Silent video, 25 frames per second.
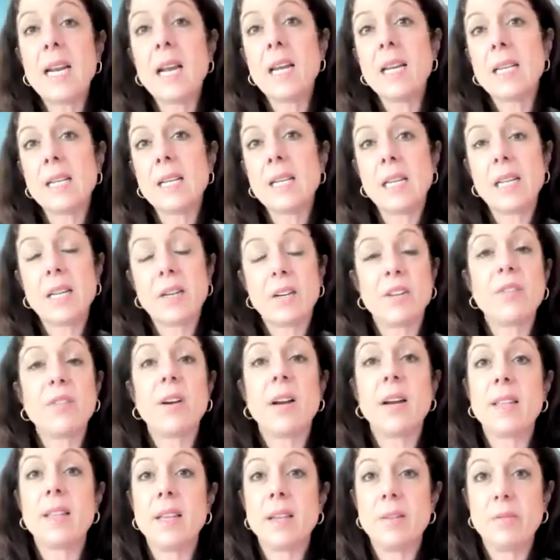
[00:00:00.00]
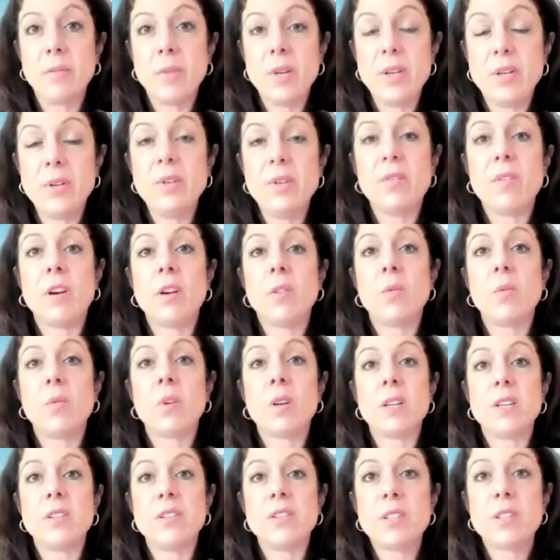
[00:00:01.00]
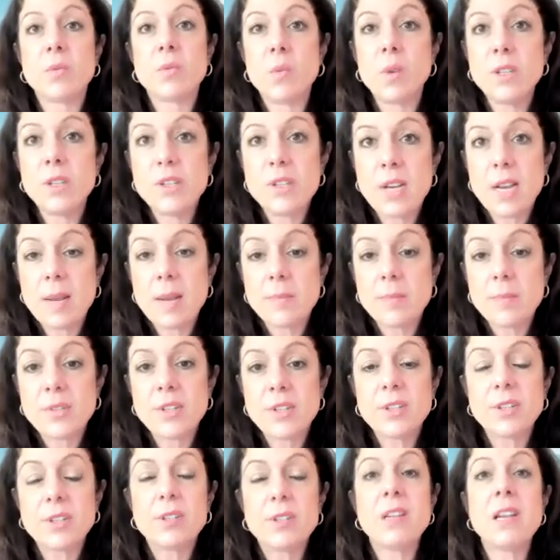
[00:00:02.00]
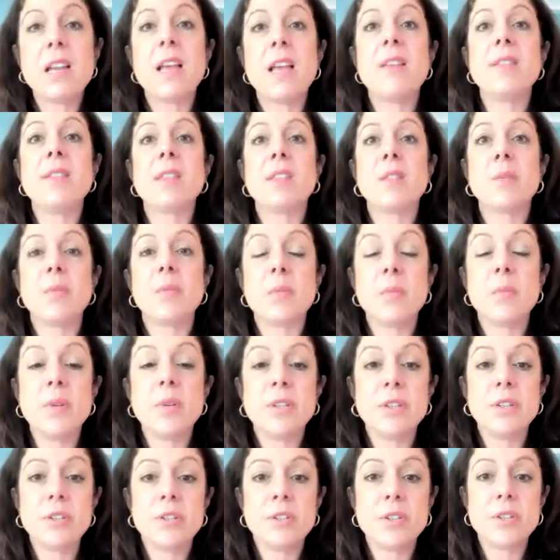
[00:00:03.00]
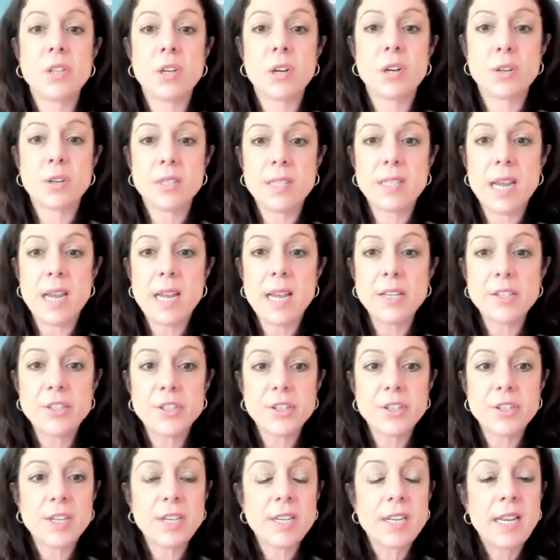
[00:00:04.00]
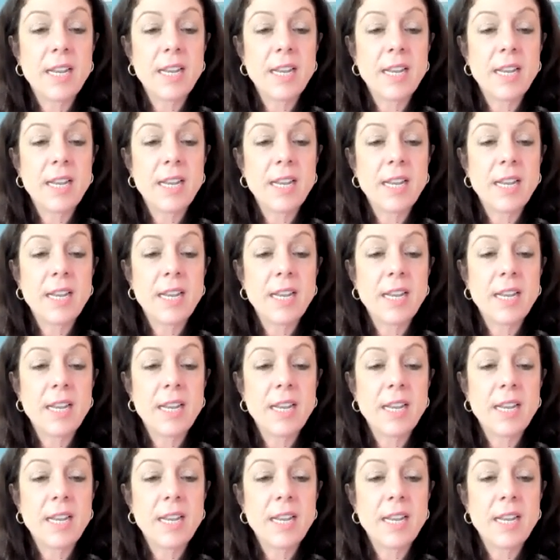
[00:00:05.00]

I clarify that we do have artwork in just one chapter and that the permissions are attached.